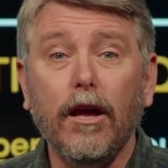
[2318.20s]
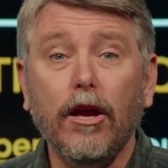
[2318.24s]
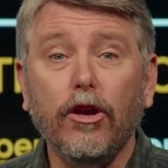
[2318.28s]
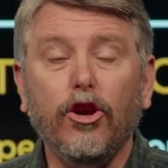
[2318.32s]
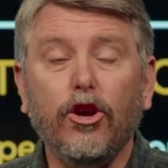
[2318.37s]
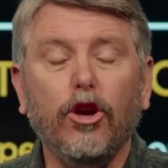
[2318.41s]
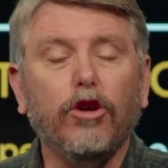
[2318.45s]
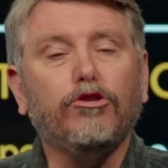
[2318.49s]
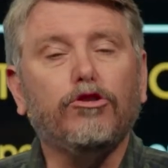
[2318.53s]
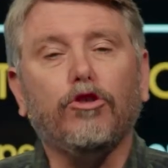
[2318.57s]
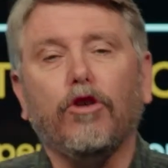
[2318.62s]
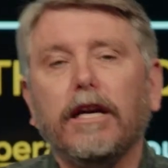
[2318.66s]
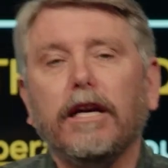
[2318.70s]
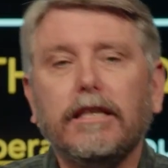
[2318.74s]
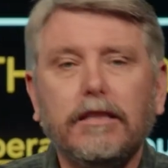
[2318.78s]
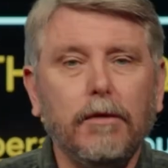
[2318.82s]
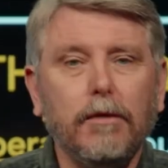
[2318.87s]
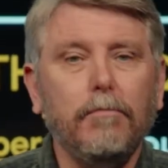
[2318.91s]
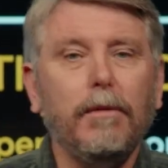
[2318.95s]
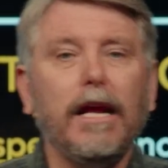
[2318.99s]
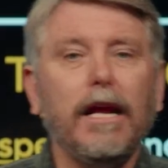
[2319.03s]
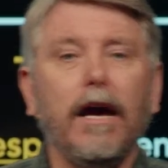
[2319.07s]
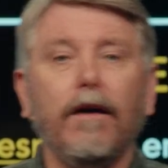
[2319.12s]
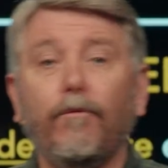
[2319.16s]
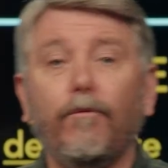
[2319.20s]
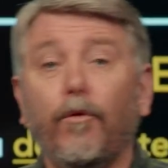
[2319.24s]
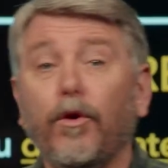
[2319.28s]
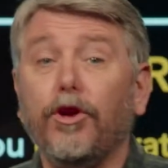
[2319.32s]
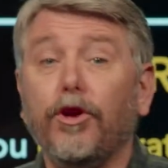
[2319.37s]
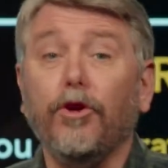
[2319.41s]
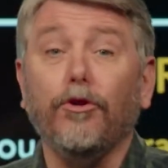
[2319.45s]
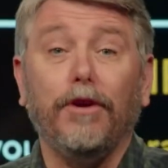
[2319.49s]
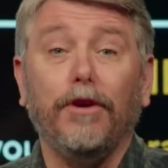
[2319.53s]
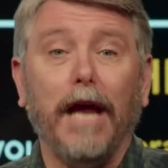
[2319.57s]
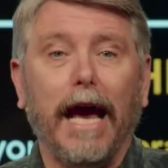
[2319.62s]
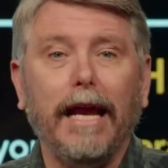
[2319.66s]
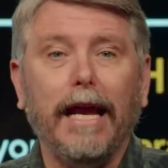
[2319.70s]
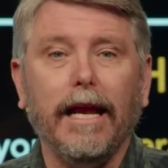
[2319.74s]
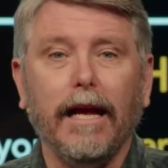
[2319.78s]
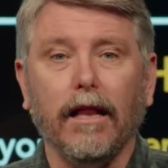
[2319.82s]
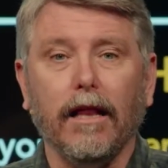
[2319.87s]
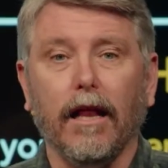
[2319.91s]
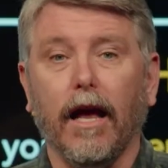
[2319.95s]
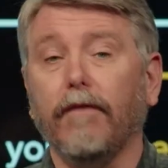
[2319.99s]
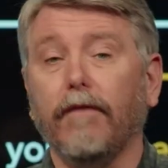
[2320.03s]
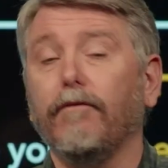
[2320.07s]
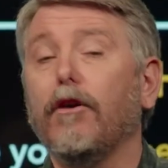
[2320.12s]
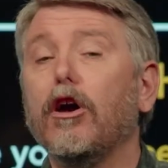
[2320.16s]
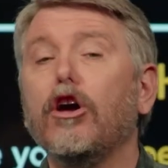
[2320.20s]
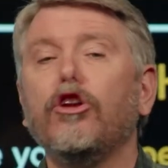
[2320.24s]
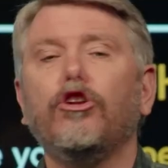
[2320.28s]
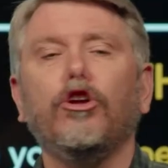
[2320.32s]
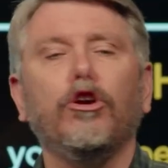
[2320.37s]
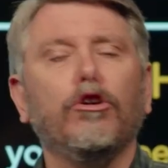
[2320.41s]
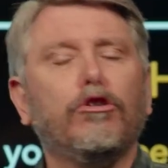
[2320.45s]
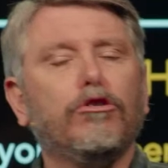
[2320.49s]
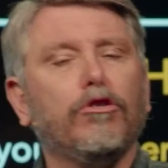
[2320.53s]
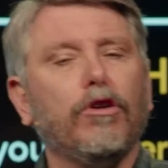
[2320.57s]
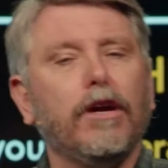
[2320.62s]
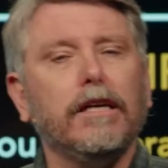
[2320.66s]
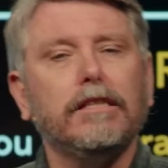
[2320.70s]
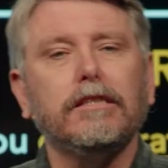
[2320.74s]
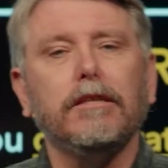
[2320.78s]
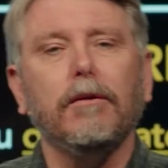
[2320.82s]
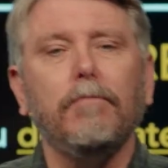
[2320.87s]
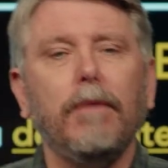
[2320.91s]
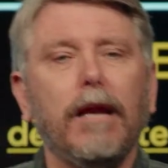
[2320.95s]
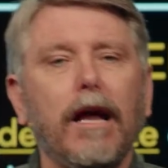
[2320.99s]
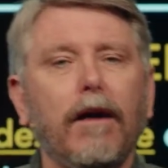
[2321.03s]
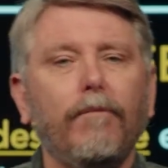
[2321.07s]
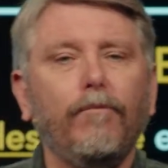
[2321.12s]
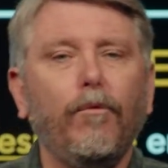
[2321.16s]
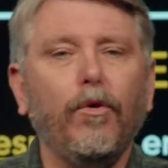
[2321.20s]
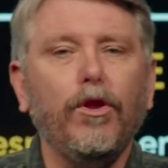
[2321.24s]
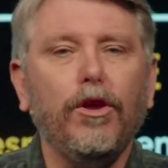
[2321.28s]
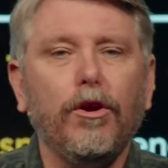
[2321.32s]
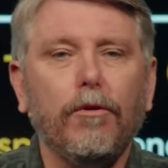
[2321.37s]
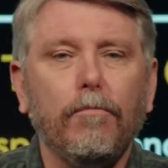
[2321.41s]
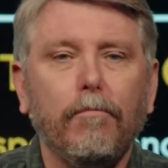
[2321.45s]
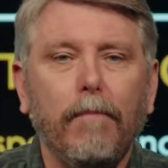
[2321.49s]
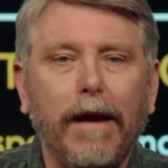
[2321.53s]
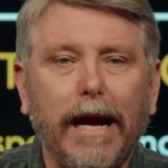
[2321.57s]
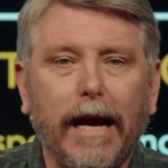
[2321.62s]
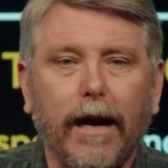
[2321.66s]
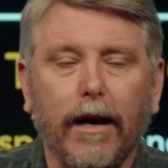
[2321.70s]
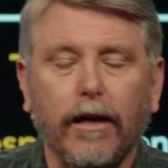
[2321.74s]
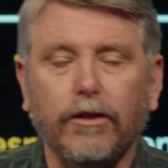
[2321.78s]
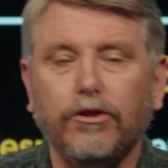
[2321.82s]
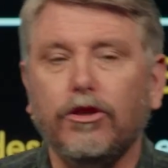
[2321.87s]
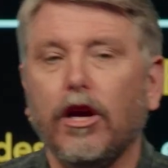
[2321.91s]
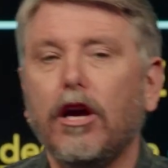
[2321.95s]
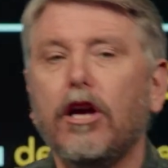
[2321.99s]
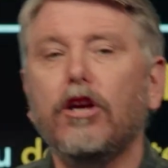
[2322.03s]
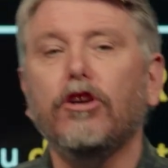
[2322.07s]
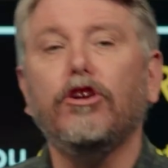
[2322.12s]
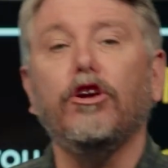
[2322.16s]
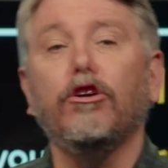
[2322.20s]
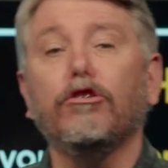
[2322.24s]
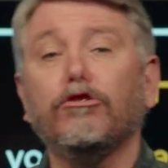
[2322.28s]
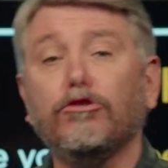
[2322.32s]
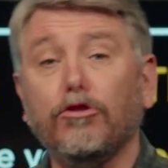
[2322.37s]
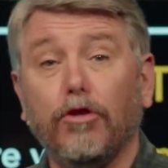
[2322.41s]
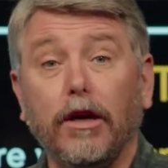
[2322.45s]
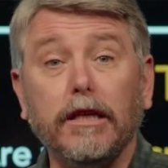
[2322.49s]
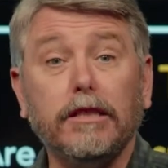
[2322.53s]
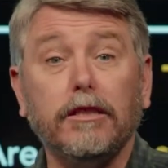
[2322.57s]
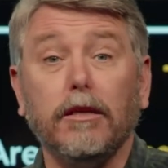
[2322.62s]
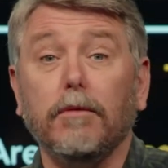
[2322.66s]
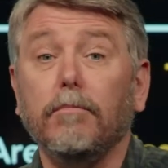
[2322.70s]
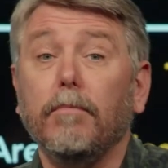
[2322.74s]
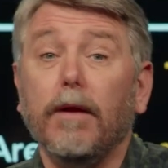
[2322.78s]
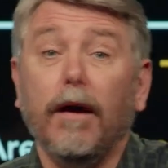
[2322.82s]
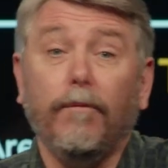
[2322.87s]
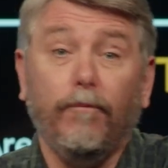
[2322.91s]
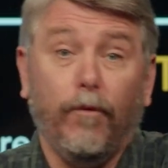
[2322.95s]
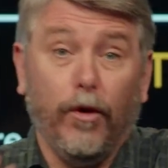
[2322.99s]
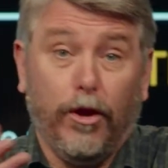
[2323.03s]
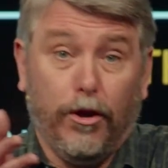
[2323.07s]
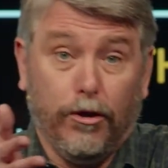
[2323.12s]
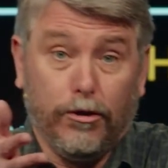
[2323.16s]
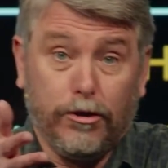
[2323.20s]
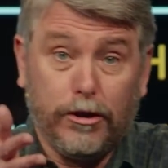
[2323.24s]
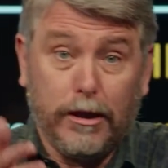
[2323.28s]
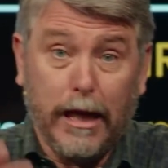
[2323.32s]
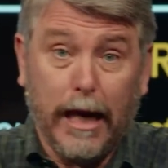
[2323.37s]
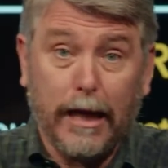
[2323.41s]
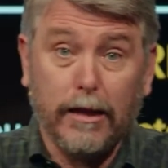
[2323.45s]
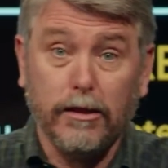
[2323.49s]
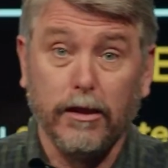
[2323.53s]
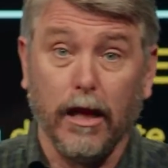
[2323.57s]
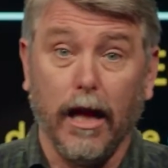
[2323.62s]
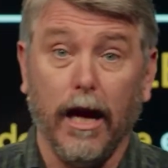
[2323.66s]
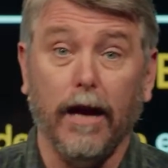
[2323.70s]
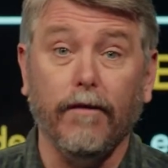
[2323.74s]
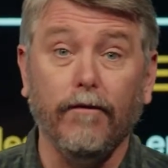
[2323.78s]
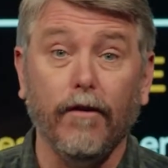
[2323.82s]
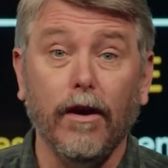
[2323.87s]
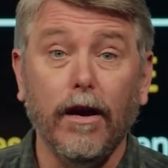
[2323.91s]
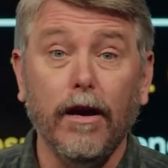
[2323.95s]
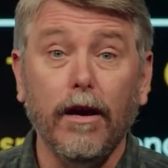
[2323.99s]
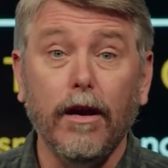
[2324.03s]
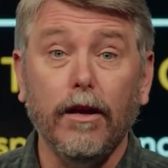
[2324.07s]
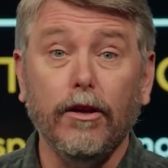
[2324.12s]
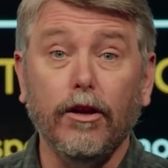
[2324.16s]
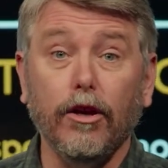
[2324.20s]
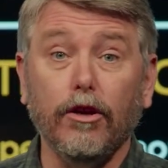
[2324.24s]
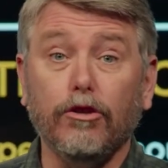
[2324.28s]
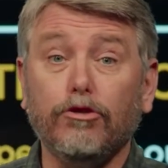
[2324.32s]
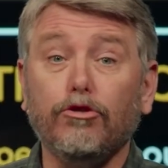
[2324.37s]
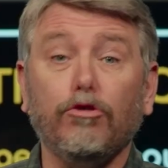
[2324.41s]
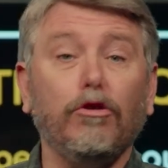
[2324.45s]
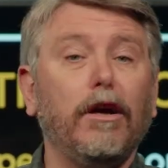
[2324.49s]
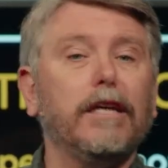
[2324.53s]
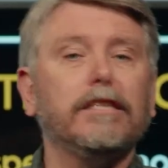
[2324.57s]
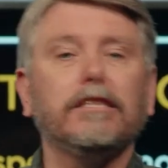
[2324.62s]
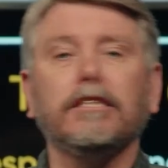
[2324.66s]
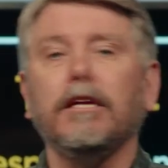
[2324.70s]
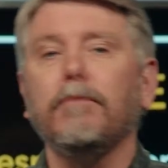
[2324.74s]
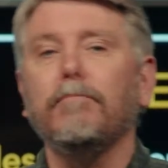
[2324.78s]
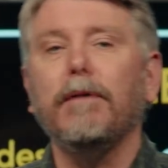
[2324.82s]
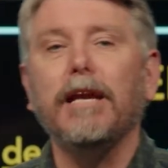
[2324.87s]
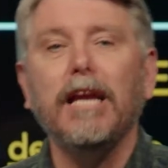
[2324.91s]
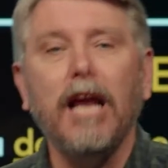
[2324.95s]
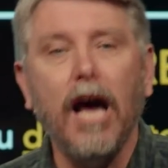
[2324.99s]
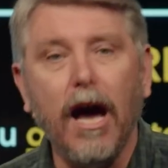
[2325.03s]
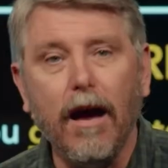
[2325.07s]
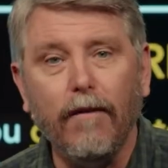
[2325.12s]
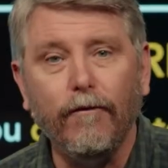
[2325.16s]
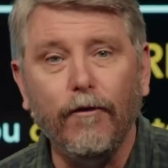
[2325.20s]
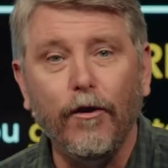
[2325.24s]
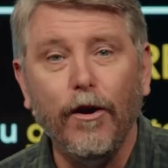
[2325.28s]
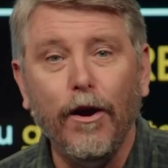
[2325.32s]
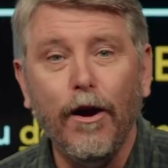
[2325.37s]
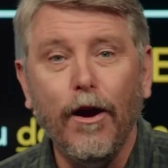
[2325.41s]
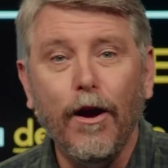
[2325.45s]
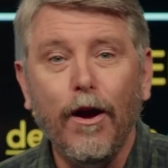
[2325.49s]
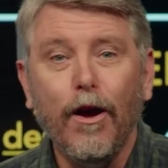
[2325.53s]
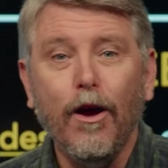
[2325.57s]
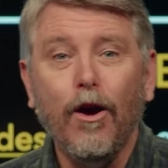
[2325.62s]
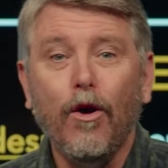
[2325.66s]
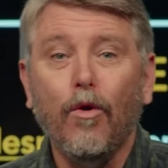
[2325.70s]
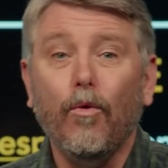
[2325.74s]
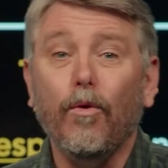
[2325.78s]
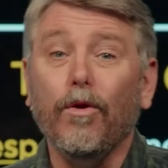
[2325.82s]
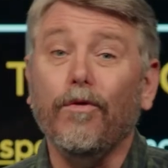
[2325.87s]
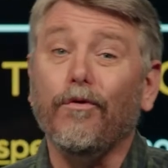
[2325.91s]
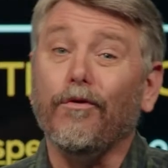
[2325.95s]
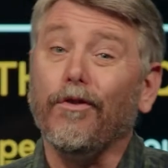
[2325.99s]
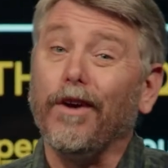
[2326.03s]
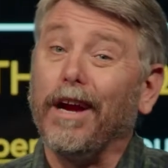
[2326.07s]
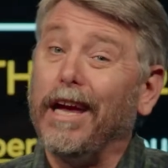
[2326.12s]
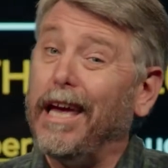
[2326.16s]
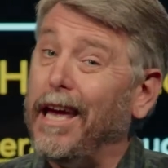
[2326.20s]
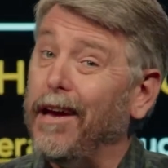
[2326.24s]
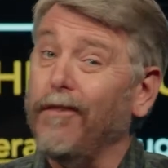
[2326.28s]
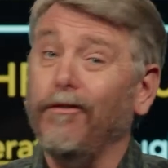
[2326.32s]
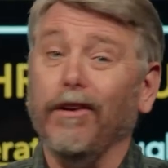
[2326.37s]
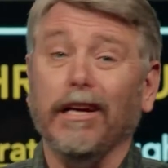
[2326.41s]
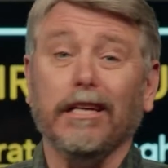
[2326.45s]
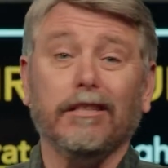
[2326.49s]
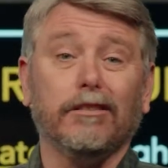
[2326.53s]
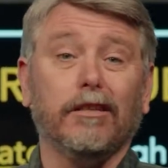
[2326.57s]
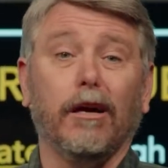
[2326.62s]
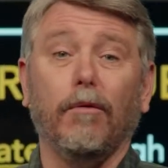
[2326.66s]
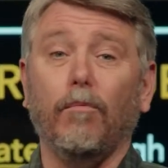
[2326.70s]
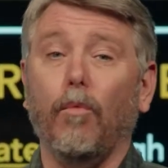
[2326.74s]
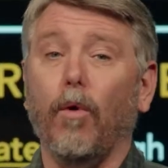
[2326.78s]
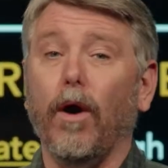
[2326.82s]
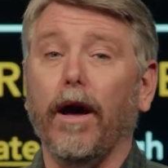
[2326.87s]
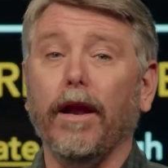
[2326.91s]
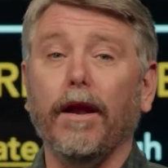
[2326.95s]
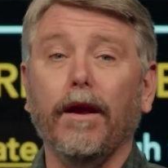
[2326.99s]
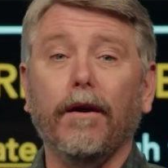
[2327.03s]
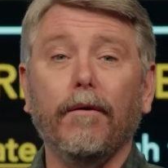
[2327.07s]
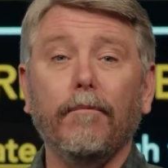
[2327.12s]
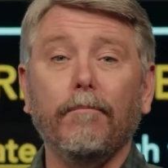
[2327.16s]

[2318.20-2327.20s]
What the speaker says: Do you trust him enough with your dating life? Do you trust him enough with your marriage? Do you trust him enough with your sex life? Do you trust him enough with forgiving someone?